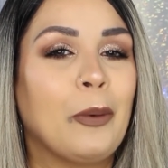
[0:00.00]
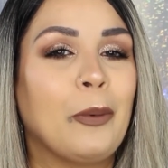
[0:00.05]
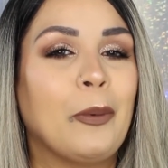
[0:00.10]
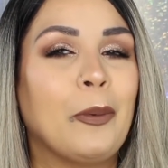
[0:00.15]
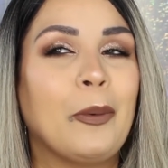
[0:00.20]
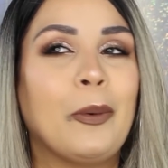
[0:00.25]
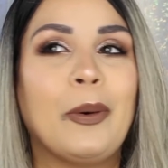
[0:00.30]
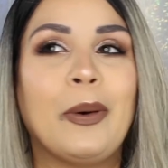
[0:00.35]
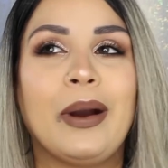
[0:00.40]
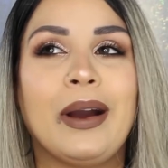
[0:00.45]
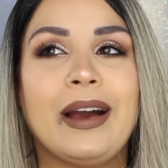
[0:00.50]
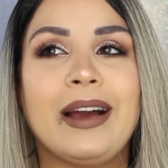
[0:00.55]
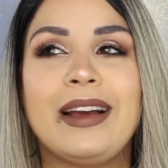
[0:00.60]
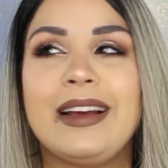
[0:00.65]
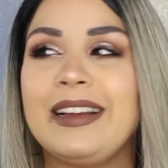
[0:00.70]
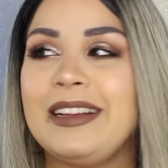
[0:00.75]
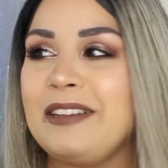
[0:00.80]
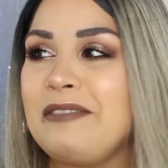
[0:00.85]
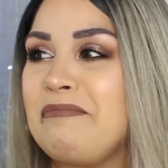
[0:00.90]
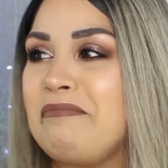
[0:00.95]

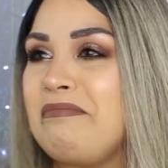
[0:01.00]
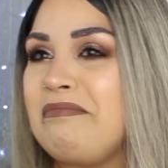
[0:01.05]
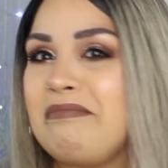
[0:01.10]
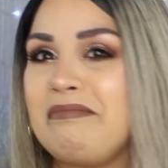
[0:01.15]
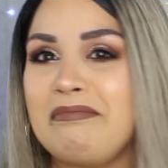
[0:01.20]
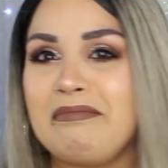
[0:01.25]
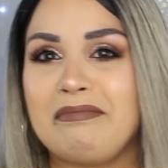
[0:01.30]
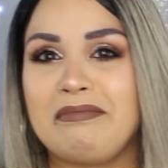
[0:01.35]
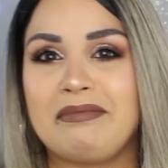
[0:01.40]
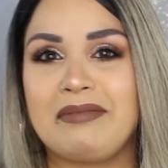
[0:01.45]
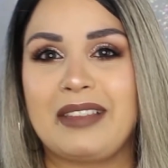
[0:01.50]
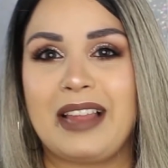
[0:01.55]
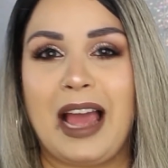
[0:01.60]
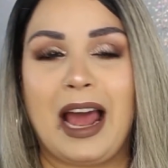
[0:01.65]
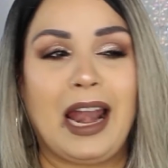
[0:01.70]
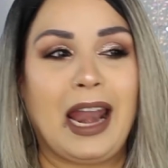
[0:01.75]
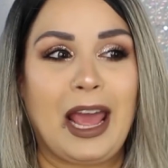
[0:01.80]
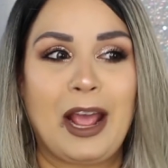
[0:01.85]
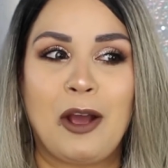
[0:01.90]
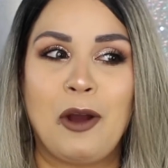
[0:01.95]

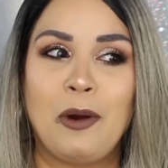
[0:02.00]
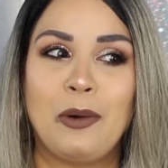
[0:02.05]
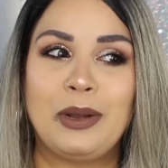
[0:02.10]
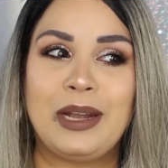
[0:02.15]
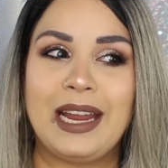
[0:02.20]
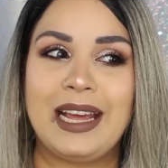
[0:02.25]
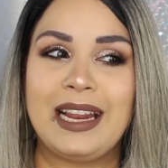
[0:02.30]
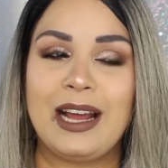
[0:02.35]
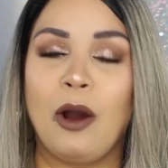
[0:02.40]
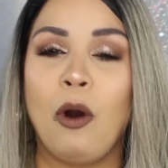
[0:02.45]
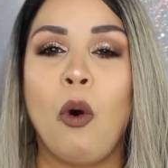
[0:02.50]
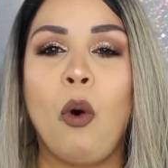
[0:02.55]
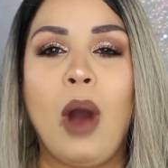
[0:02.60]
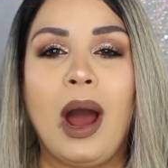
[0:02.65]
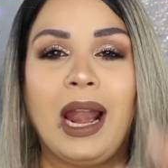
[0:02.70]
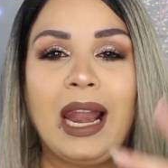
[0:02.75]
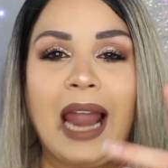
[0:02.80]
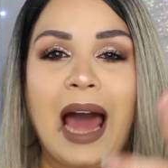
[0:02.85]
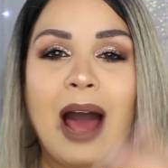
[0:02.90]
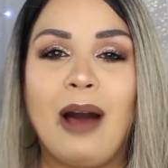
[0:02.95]
Like, who
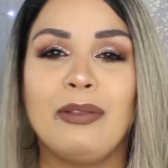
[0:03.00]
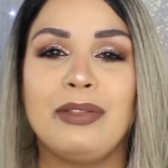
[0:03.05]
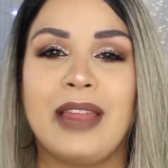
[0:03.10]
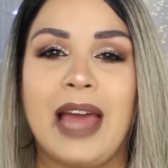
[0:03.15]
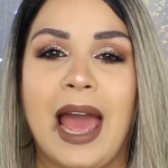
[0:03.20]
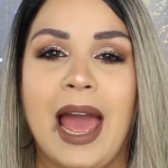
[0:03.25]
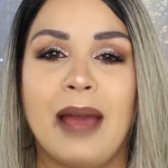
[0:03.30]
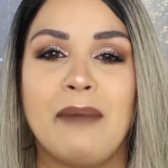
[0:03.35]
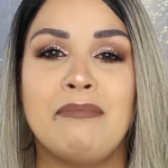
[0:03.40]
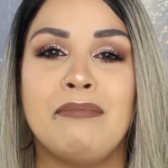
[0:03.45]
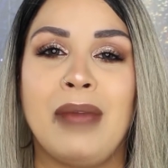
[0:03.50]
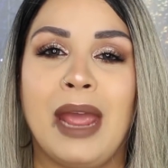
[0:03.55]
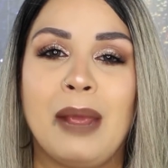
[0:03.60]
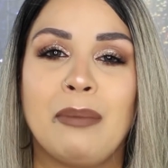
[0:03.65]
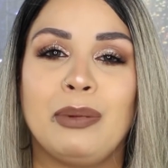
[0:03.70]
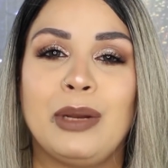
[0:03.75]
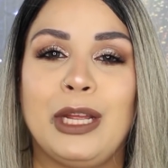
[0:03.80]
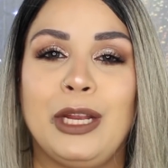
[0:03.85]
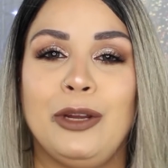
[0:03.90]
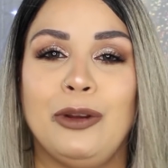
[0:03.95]
allowed that,
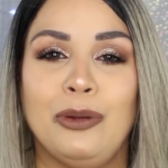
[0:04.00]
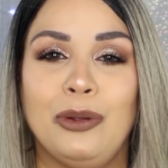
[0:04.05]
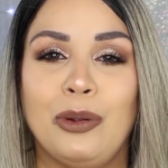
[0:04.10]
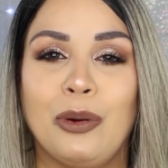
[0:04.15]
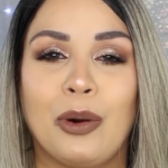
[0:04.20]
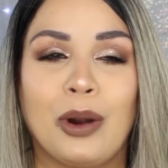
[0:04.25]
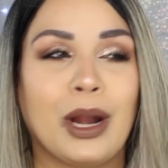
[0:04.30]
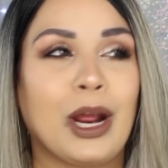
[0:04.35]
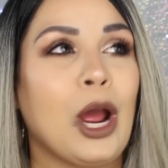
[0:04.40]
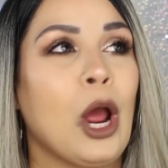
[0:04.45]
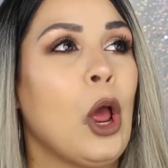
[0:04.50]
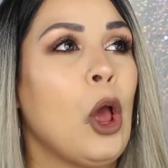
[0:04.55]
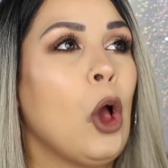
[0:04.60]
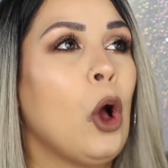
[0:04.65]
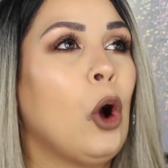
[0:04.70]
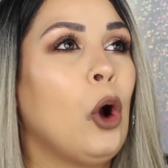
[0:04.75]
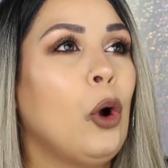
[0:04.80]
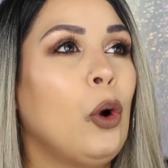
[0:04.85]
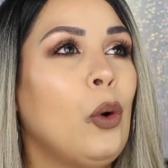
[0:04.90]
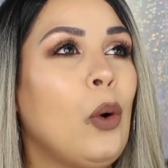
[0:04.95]
Maybelline New York?
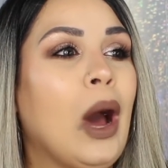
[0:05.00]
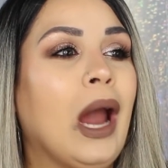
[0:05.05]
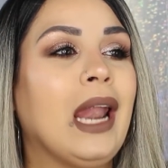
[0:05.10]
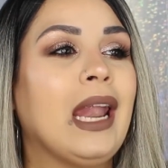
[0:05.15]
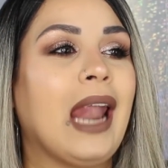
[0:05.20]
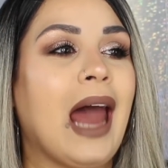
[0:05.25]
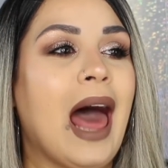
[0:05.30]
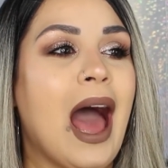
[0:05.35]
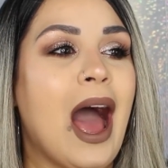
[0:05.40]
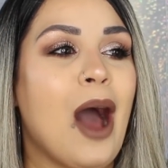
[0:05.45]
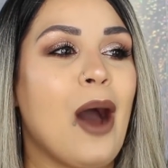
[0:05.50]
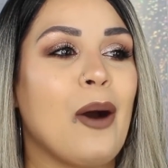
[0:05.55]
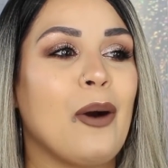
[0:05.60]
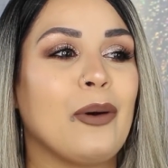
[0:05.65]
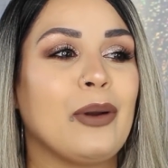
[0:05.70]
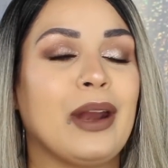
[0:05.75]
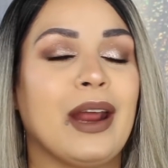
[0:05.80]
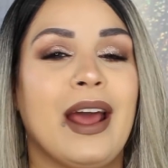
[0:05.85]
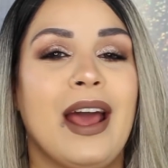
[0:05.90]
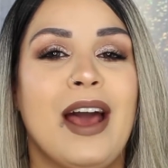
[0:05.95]
Who
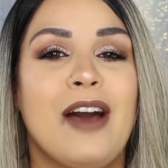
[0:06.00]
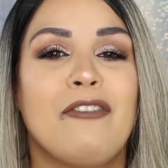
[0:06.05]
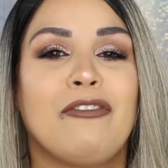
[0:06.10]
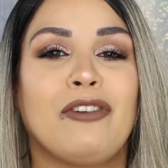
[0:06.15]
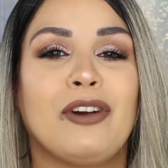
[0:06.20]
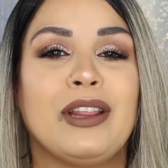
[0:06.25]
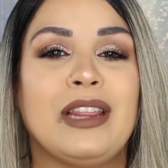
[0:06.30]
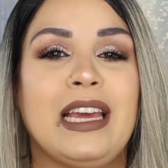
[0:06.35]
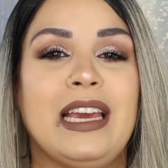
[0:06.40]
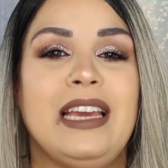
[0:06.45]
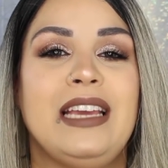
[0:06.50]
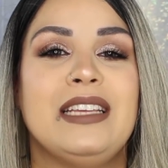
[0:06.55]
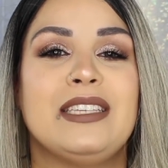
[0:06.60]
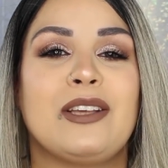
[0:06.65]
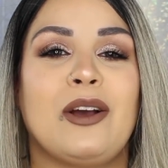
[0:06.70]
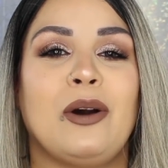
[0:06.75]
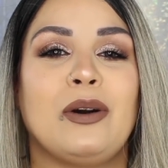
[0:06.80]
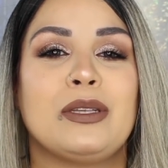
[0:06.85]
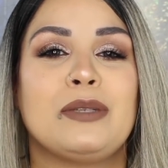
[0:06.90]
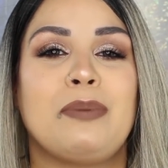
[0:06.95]
allowed for the
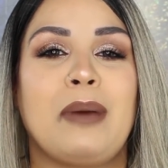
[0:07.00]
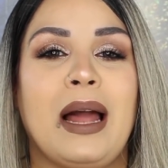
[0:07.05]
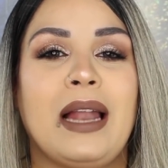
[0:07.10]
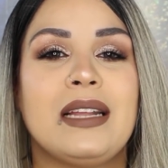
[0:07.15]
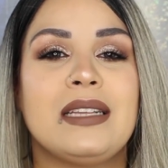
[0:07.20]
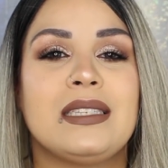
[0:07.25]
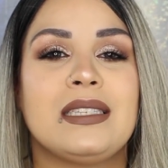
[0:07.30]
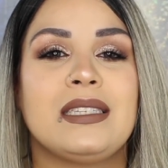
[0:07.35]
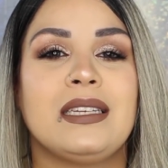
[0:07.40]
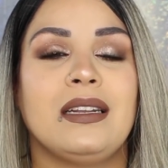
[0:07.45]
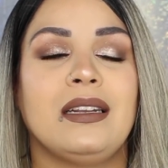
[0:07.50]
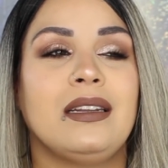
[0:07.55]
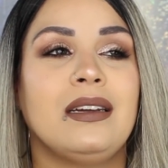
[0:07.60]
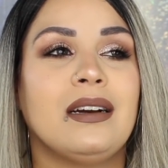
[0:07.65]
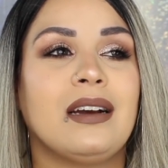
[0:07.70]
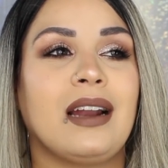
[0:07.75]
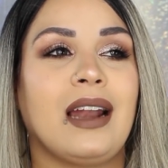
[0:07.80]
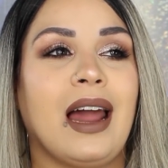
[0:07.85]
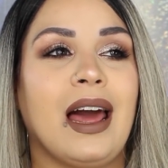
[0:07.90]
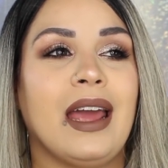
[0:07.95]
East Coast palettes to
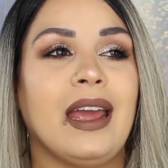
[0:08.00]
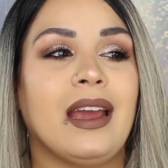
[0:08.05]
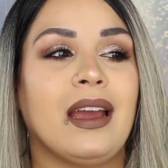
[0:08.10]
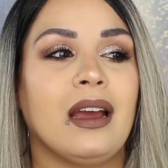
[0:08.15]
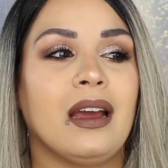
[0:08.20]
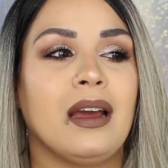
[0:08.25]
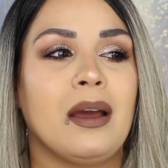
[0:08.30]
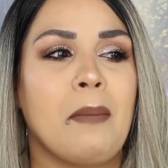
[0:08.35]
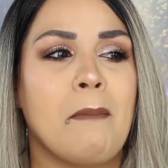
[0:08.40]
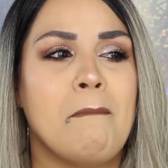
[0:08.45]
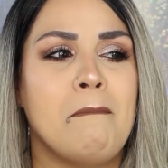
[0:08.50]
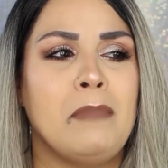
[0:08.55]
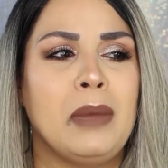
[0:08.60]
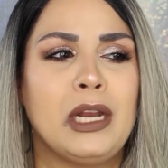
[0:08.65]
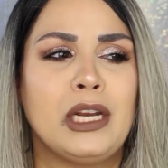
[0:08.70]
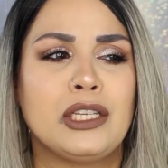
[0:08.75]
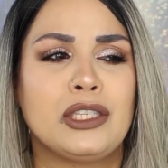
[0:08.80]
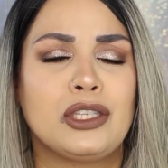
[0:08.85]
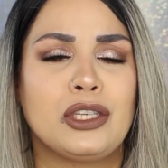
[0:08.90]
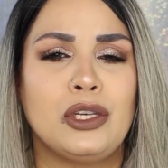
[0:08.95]
look like
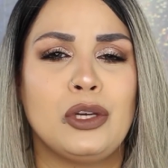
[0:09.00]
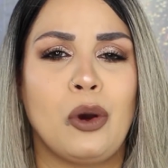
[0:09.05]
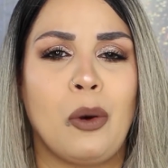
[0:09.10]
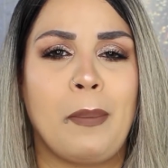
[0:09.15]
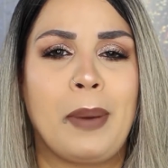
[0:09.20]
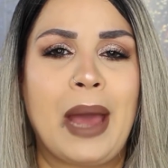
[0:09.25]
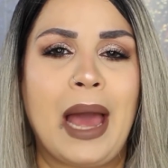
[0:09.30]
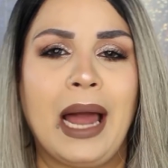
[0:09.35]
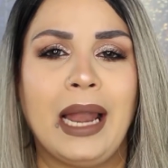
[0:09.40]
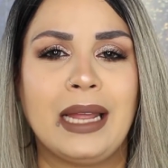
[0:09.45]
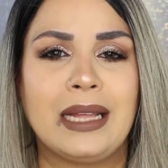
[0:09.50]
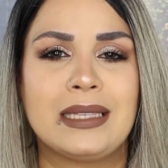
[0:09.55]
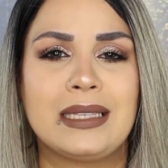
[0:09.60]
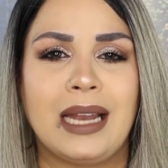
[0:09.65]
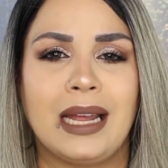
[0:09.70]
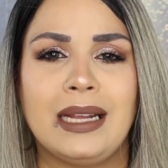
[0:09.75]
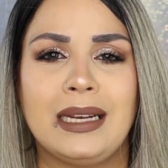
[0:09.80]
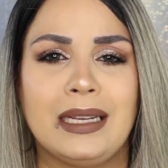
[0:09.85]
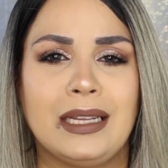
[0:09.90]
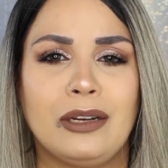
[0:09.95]
minuscule palettes,
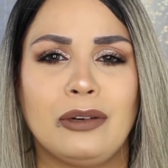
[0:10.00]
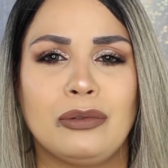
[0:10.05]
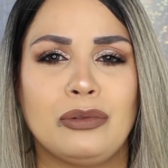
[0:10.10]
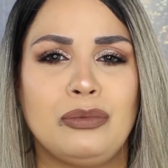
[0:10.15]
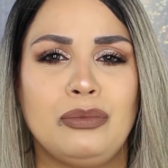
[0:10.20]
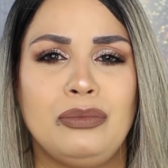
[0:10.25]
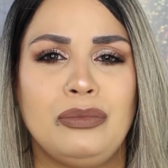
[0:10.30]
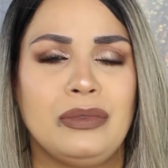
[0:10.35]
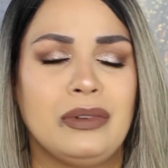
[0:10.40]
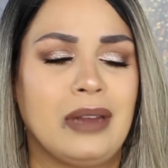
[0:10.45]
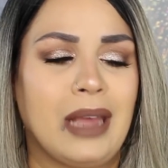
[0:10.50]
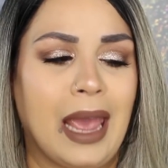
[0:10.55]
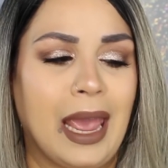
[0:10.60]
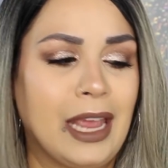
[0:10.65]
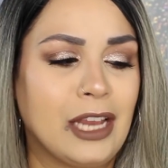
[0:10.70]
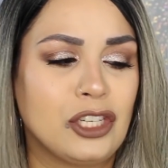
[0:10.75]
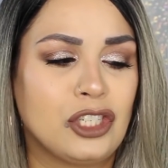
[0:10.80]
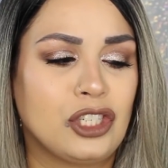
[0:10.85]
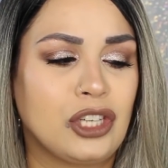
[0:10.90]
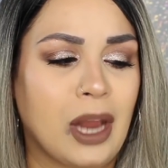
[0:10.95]
like little
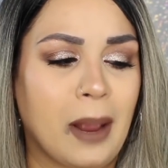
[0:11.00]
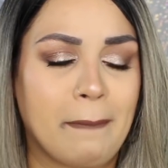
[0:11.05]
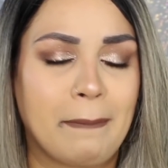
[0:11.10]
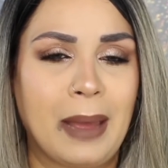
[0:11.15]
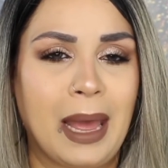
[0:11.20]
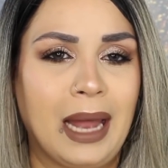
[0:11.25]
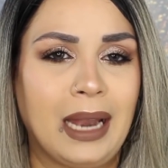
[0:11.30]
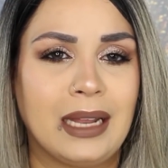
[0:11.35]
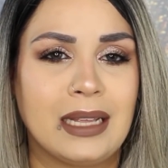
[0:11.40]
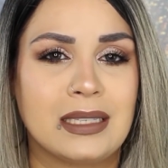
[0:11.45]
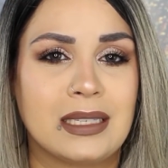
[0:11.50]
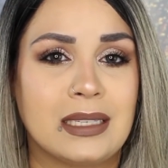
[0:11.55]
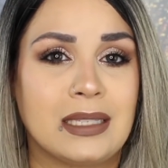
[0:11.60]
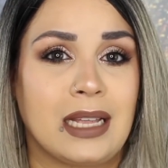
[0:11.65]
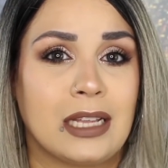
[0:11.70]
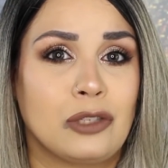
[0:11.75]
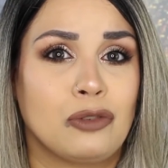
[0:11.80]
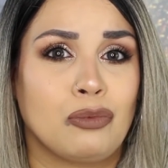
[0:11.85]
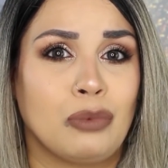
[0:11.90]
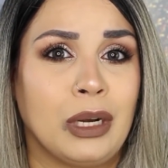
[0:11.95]
ain't shit palettes, because
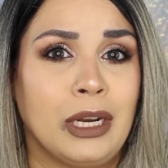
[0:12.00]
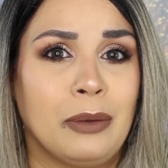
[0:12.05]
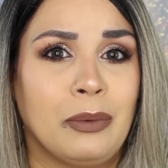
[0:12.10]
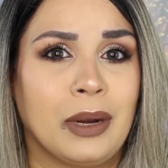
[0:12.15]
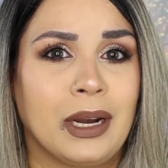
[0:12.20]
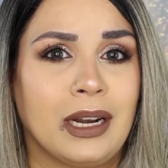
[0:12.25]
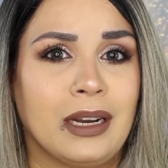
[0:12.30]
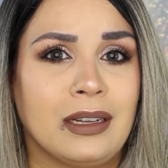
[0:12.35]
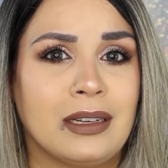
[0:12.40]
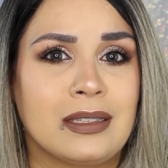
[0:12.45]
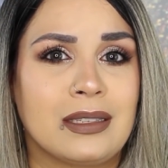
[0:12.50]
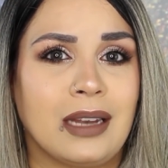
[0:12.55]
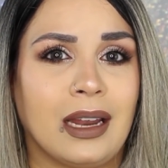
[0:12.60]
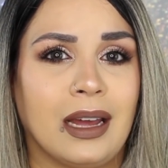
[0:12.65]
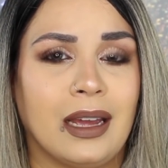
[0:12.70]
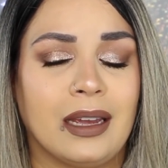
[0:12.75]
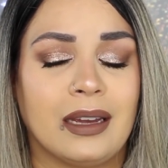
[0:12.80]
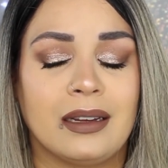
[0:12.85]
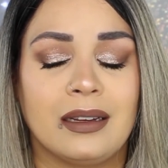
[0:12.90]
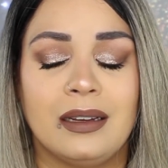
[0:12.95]
that's really what it looks
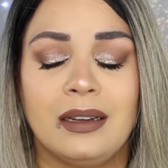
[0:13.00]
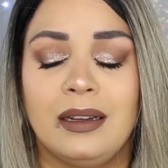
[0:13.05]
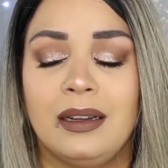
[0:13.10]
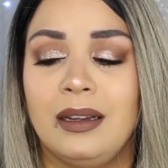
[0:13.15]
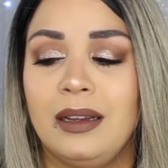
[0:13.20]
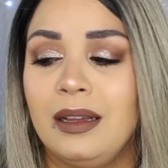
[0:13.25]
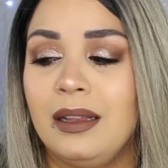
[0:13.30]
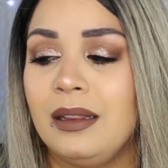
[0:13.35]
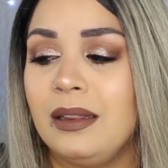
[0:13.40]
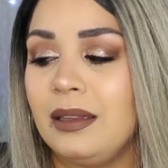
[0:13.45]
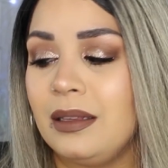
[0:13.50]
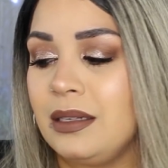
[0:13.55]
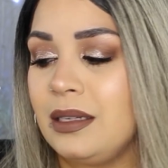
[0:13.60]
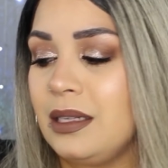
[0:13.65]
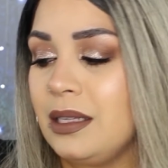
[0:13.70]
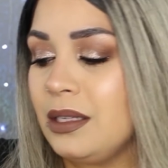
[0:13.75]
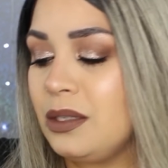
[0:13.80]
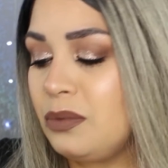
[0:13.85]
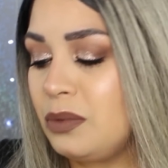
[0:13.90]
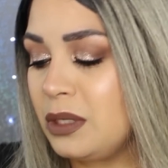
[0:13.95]
like. The
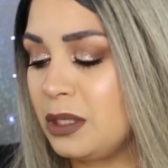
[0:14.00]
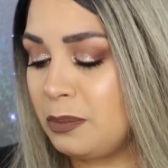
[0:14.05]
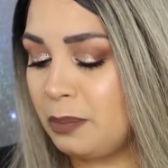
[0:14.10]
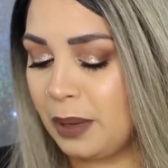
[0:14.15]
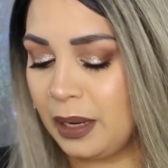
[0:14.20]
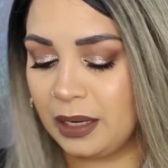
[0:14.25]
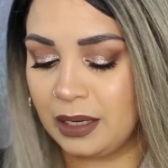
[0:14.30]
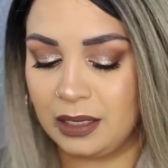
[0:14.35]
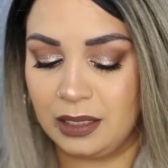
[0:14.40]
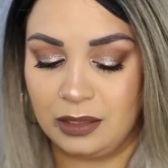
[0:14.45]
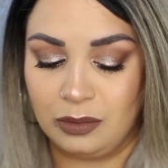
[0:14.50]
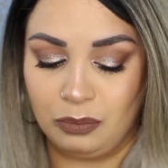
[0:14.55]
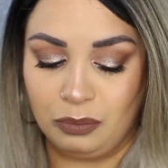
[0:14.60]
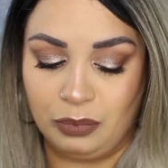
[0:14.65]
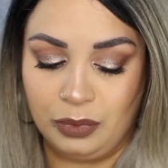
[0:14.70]
disrespect is